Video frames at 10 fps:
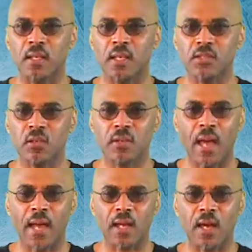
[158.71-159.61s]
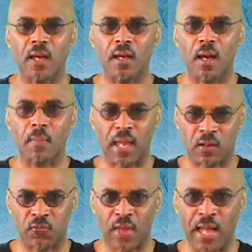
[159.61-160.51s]
Is there not a
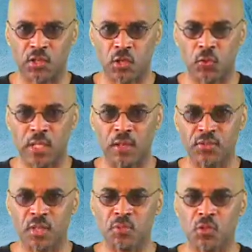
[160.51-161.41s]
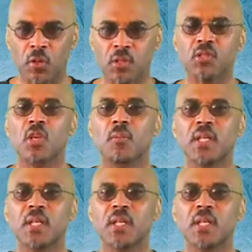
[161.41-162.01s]
manufactory of some sorts?